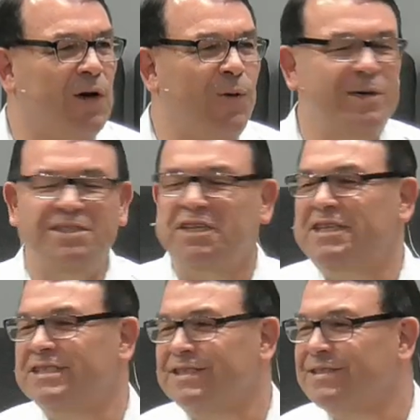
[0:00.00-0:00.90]
would
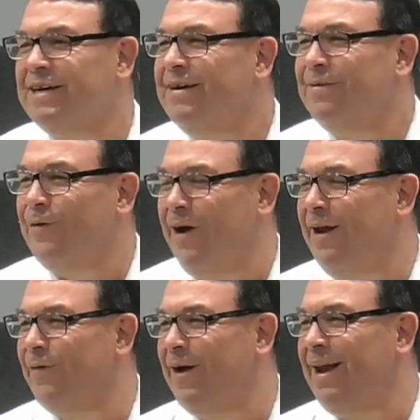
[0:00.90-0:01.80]
Jesus run
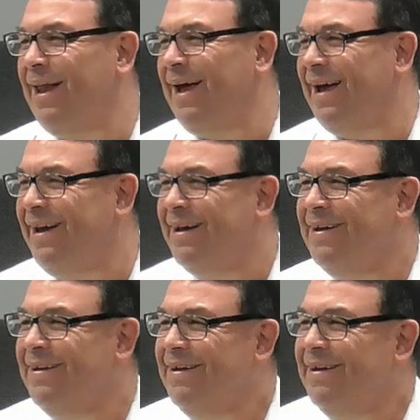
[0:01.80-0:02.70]
a red light?
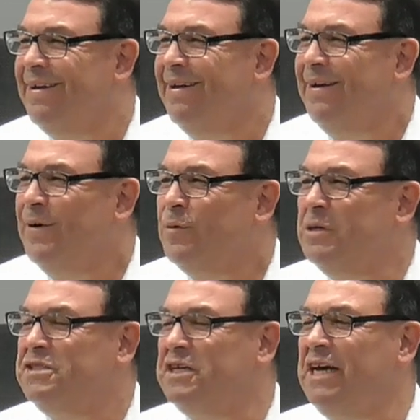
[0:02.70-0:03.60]

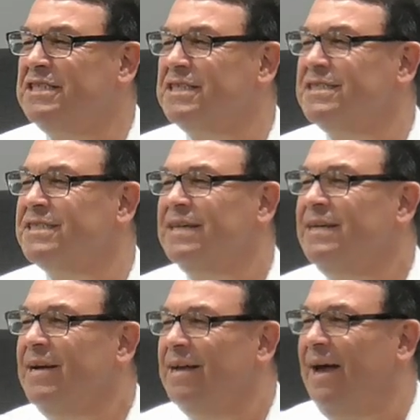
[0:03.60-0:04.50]
Would Jesus
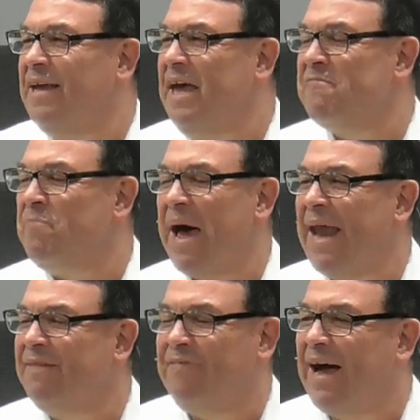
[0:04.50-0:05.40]
uh, give bad
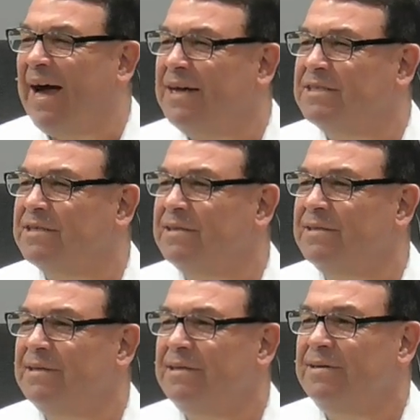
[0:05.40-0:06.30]
advice?
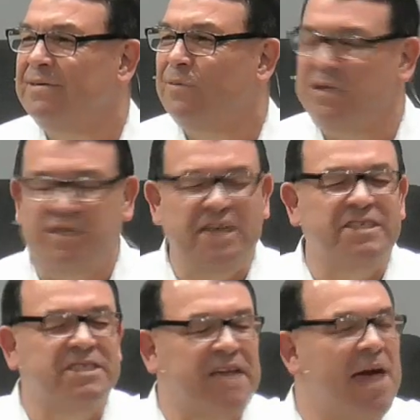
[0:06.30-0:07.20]
Would Jesus get